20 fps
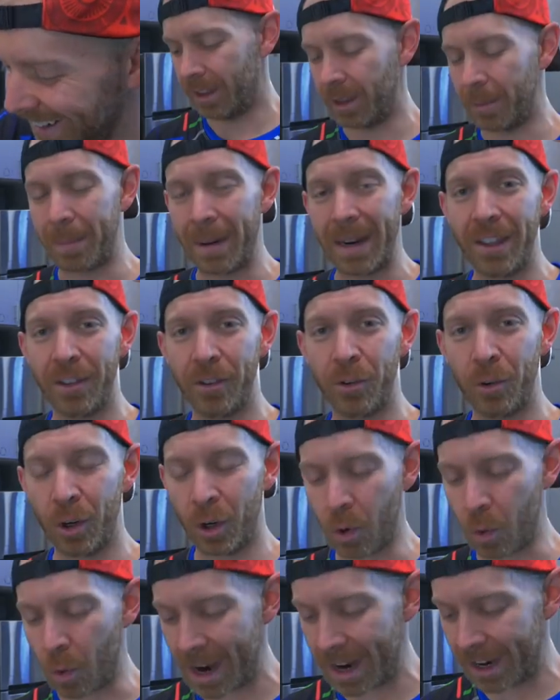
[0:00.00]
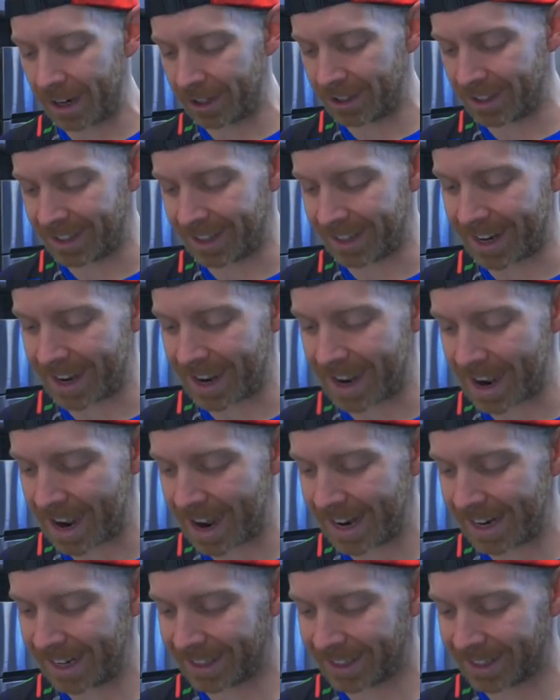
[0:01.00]
The bike that requires the
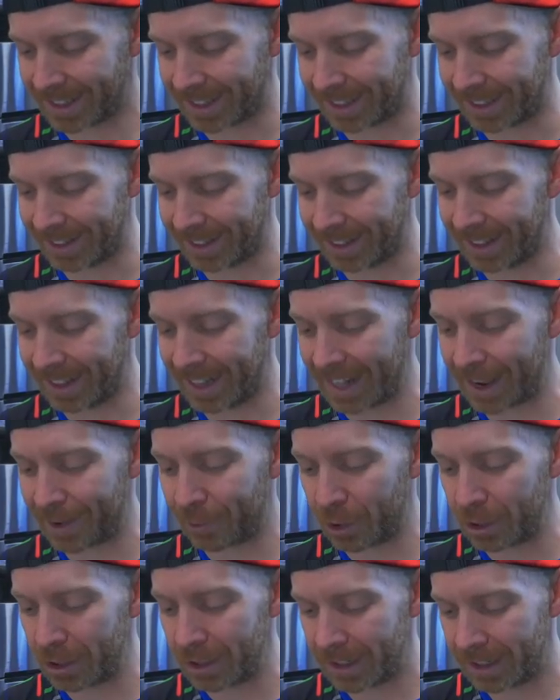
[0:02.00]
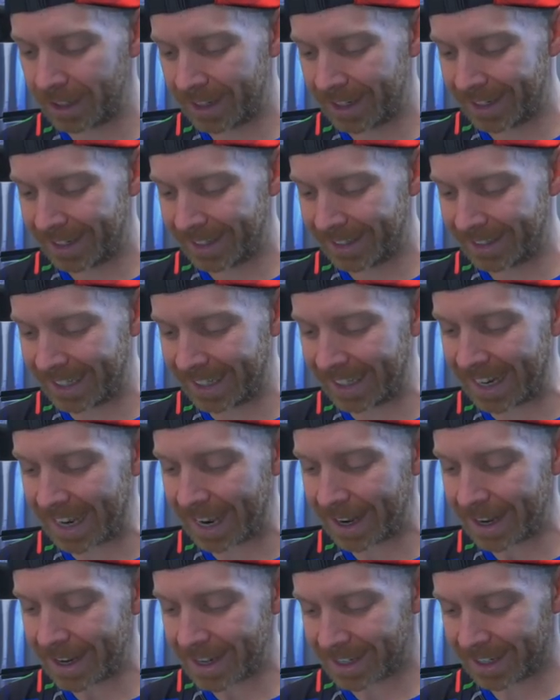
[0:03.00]
highest level to
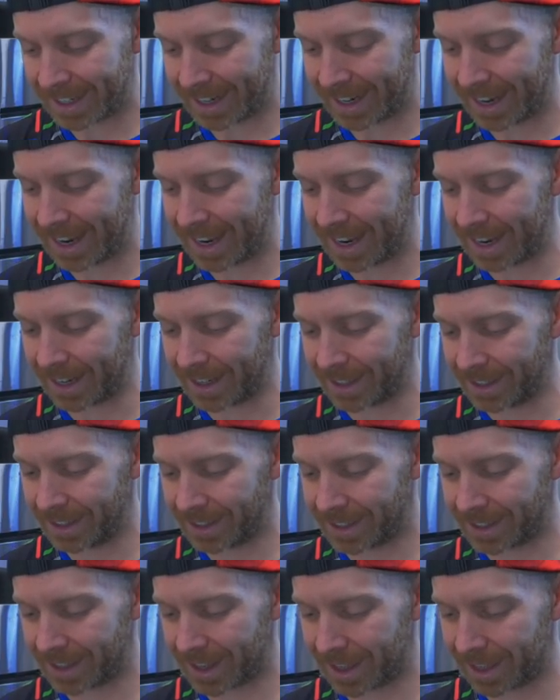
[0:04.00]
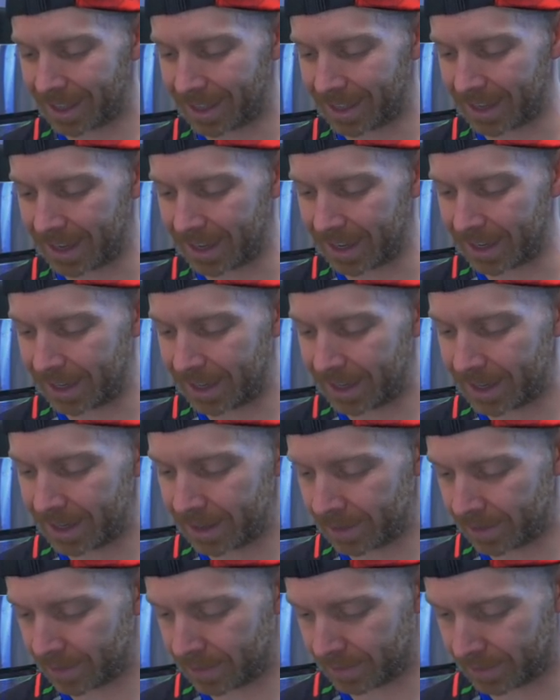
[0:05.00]
get is the,